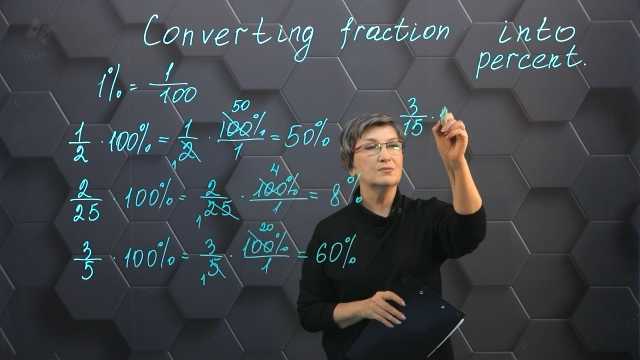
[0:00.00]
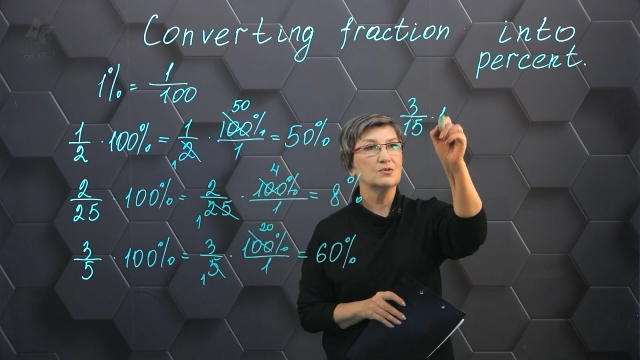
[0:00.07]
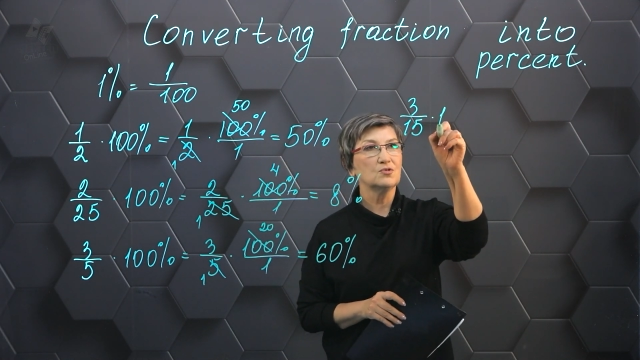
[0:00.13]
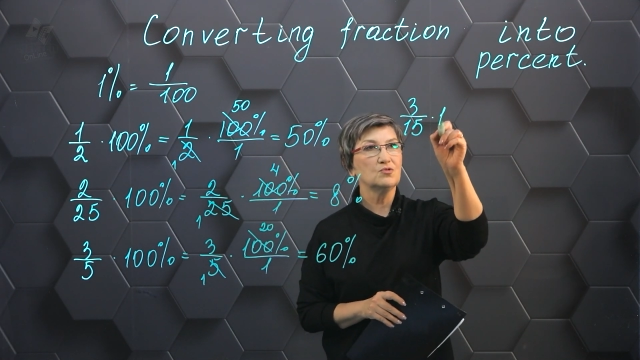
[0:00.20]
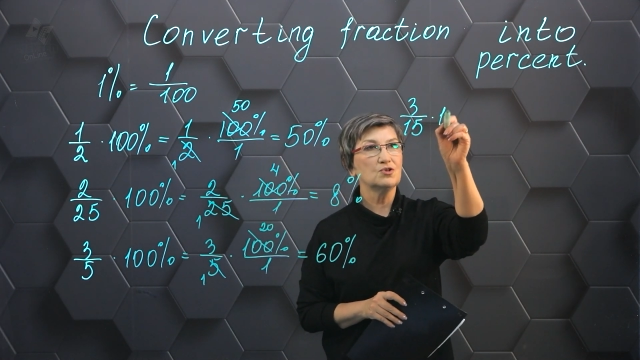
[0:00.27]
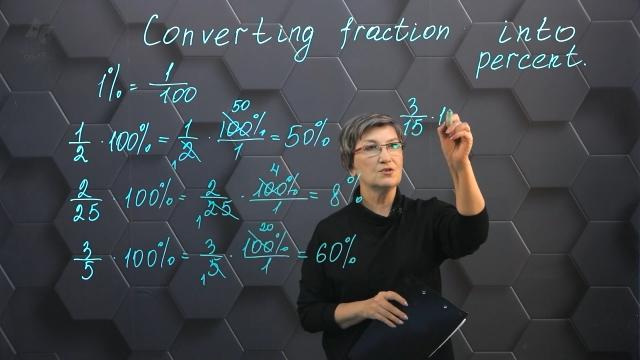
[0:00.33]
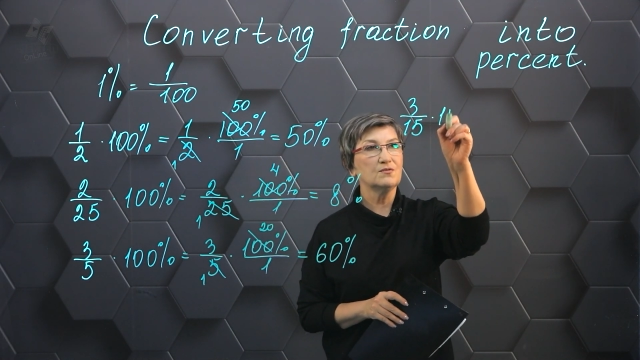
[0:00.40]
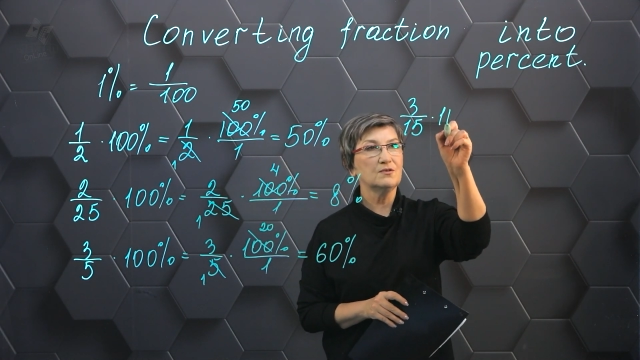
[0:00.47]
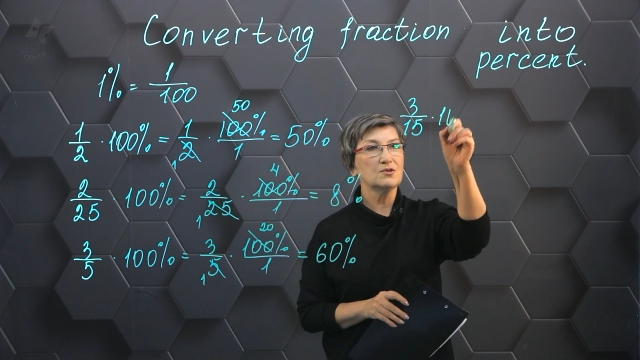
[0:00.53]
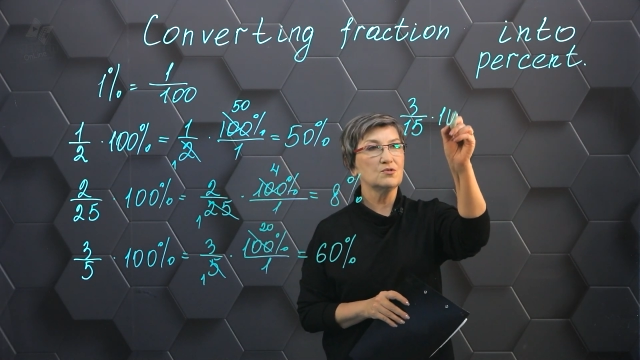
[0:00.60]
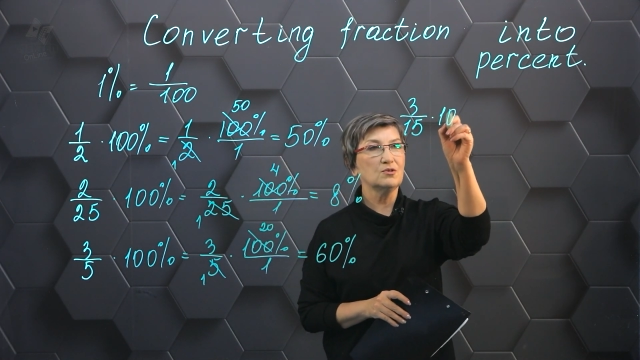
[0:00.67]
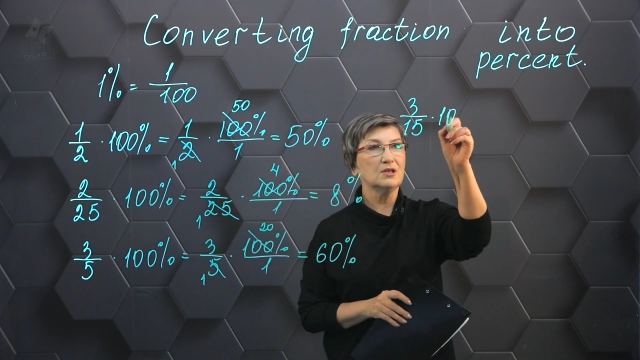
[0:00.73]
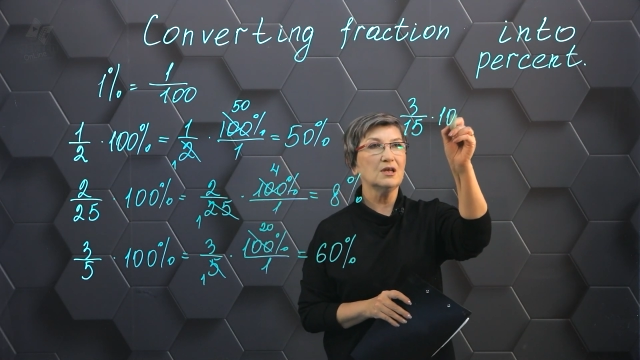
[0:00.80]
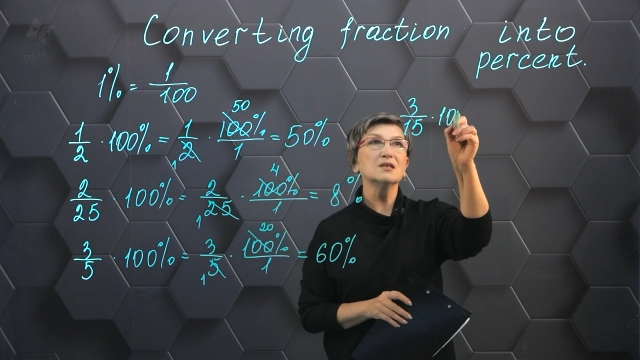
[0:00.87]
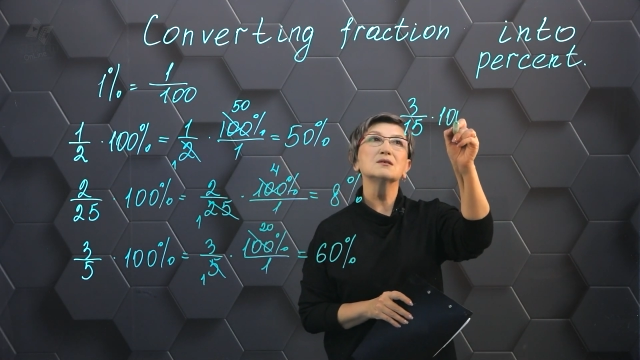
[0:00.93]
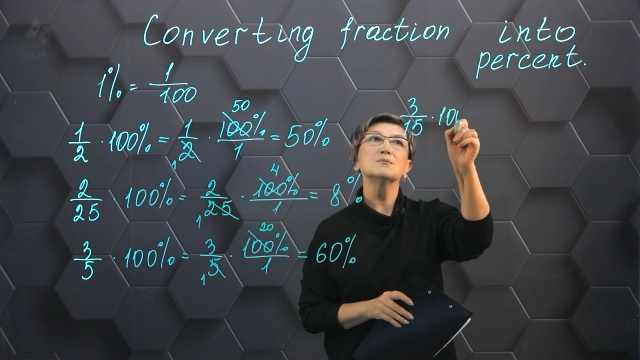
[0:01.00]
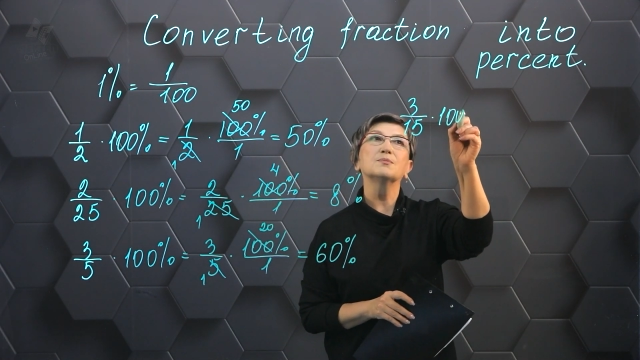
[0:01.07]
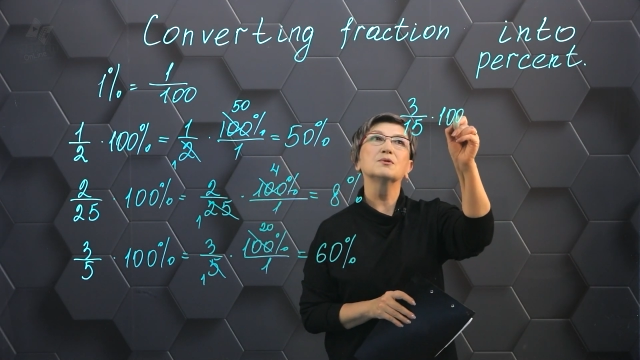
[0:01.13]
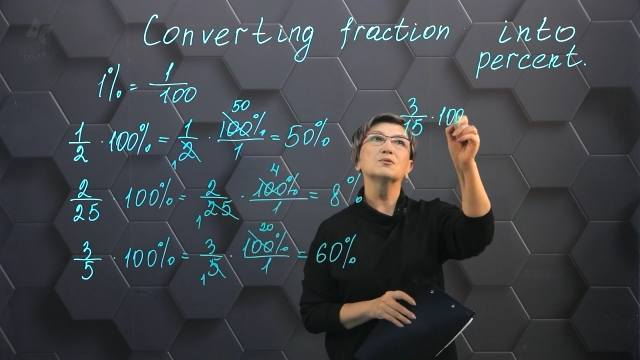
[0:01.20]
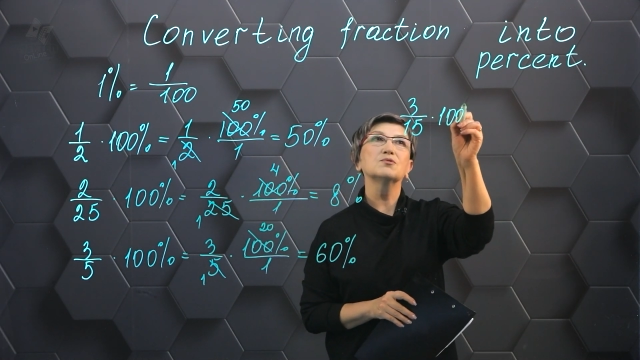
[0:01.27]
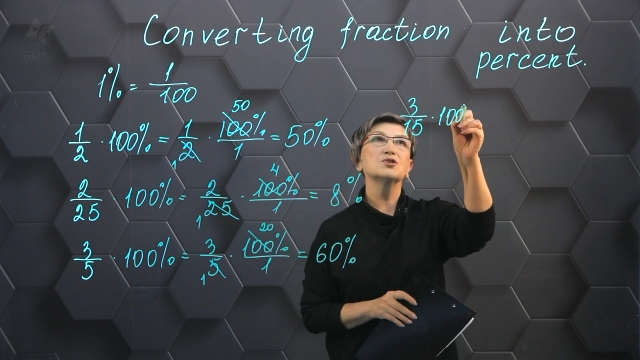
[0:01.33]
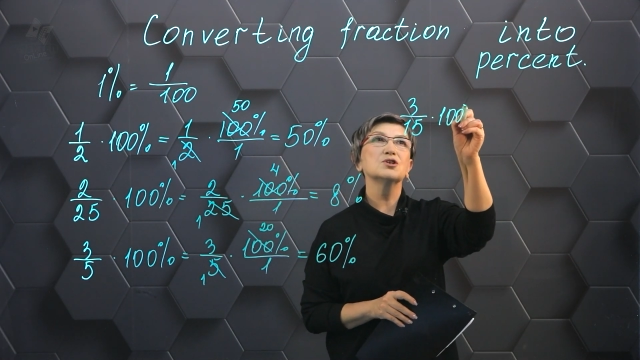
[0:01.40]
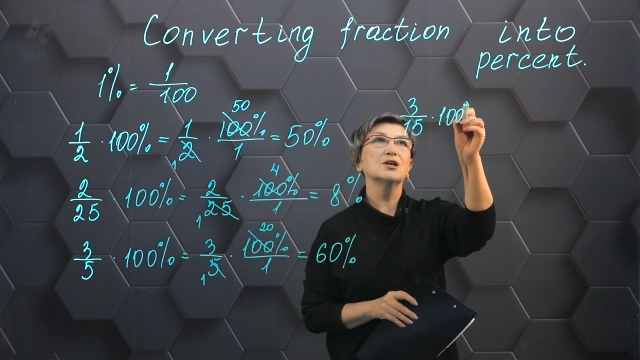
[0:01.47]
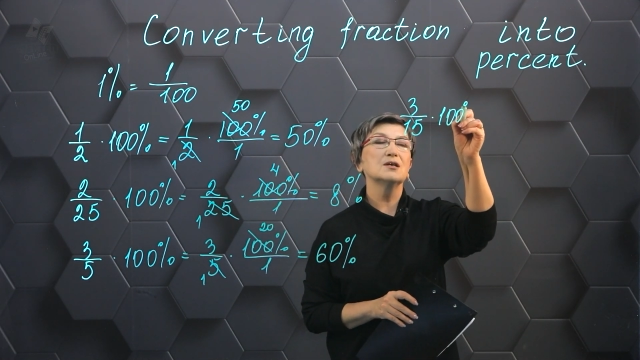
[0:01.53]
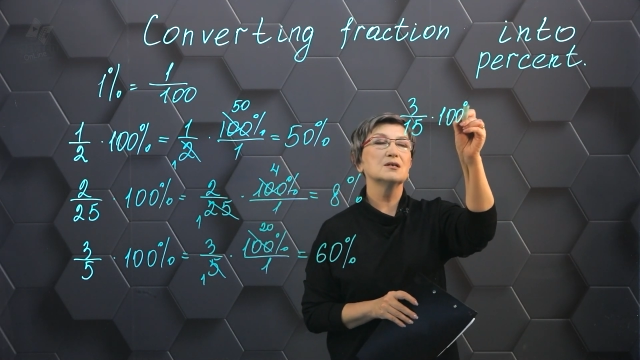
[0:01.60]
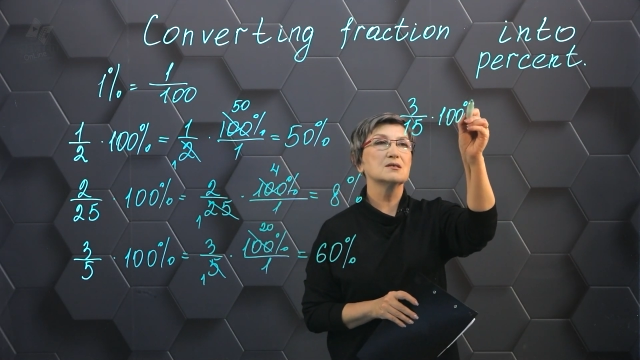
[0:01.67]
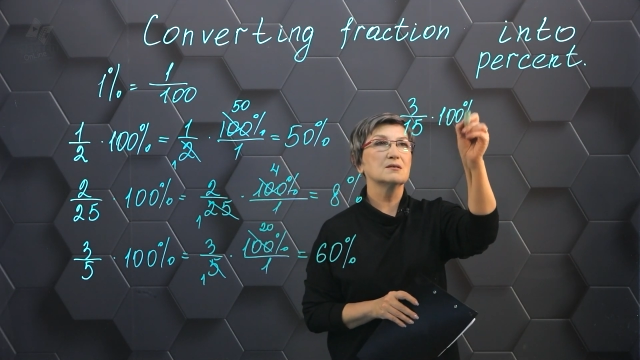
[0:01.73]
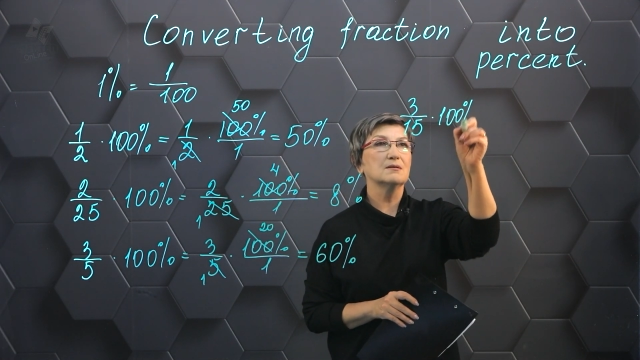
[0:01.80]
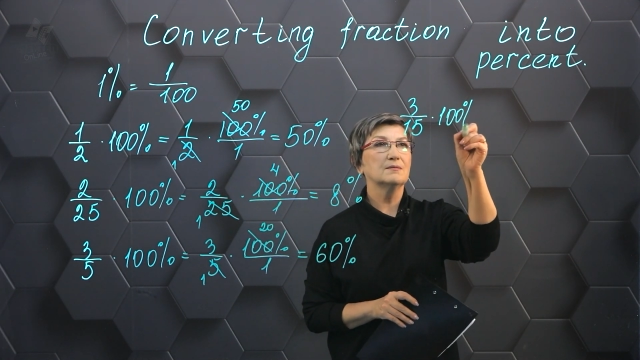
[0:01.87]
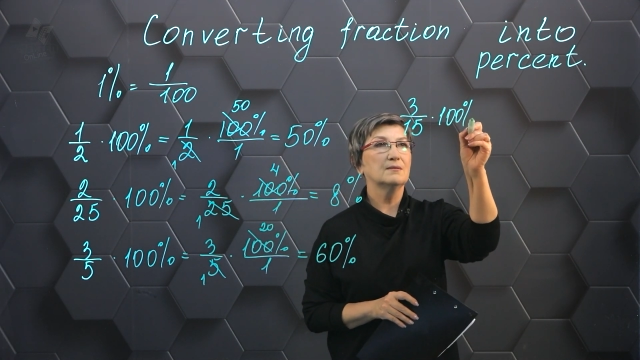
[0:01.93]
factor of 100. What
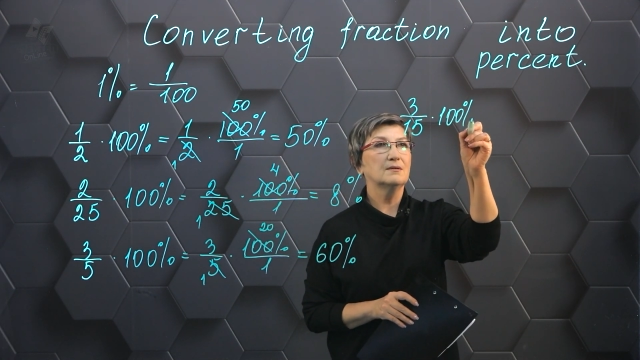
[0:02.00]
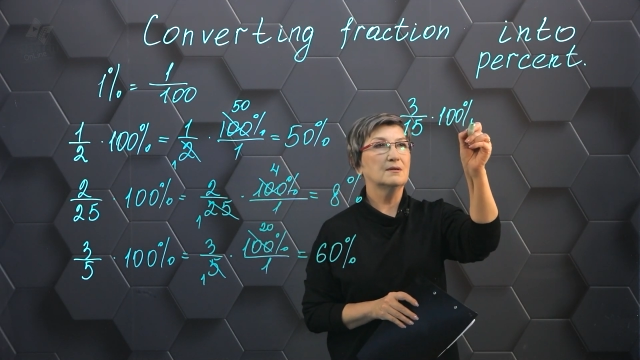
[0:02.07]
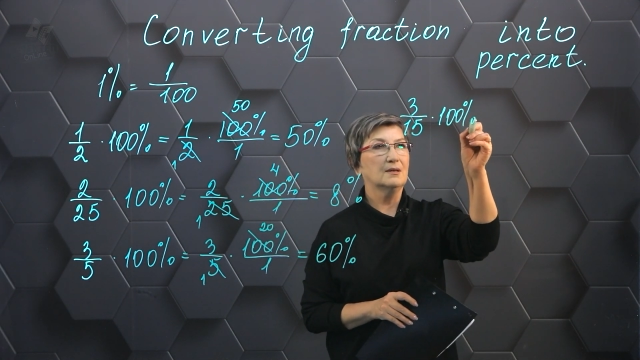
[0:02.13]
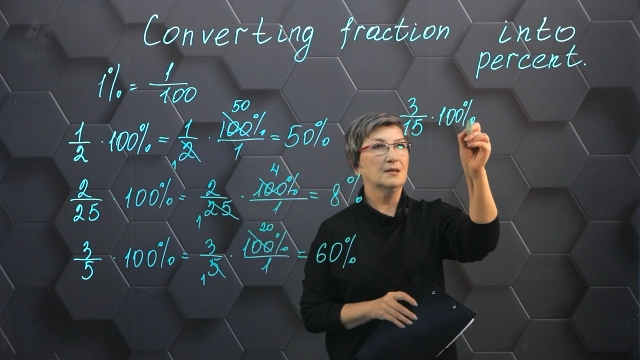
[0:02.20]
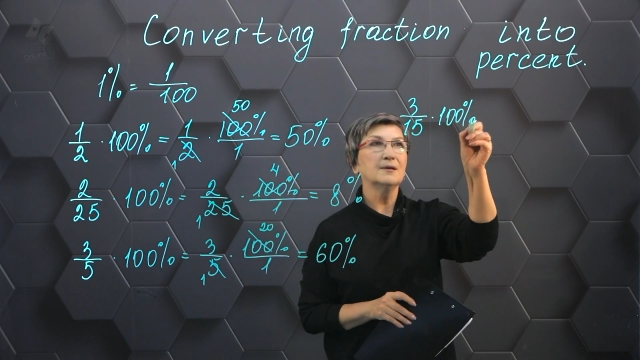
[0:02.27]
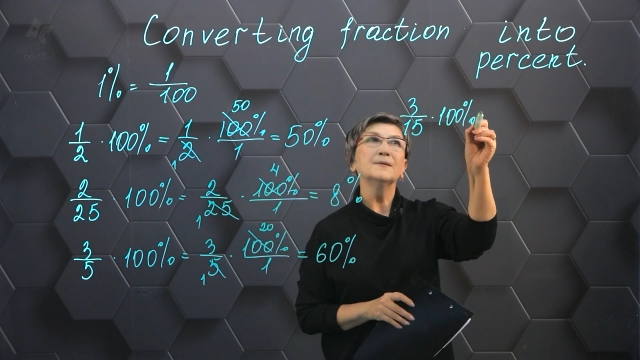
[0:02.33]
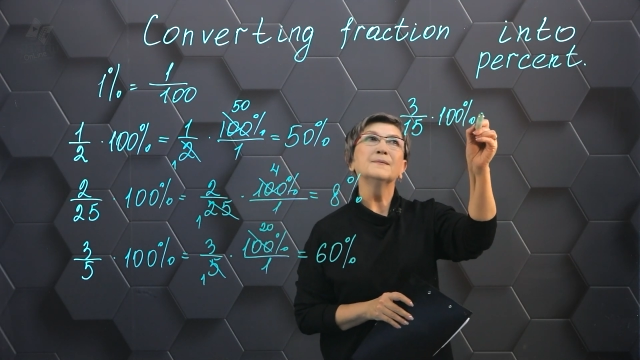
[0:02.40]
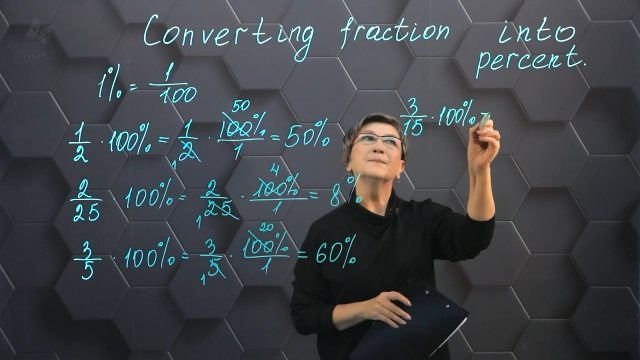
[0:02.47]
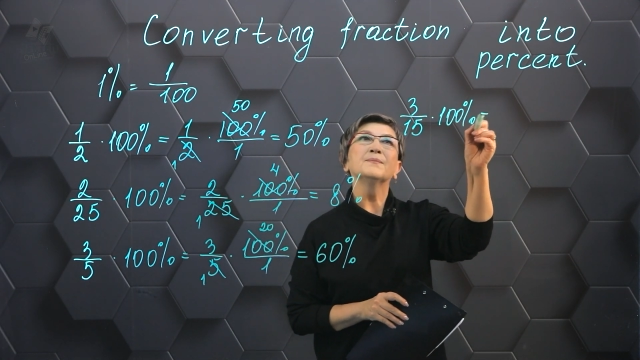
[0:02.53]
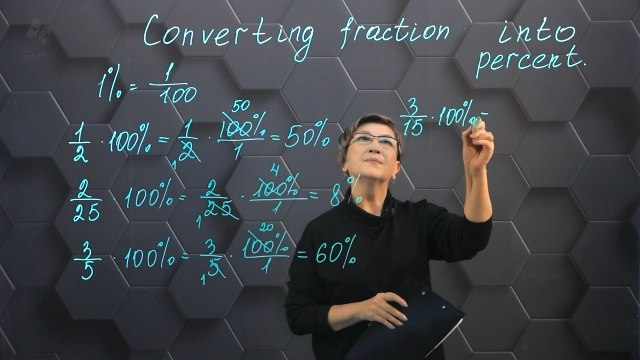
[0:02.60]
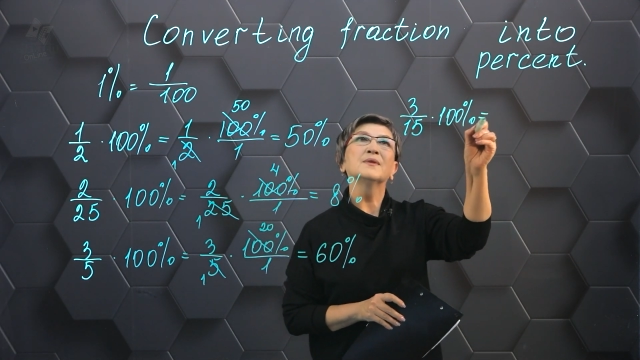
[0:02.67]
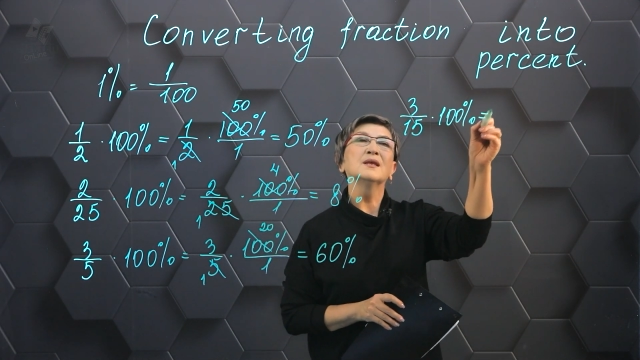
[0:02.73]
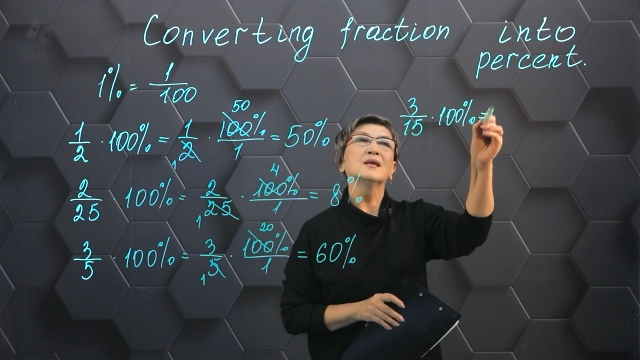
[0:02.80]
will be the outcome?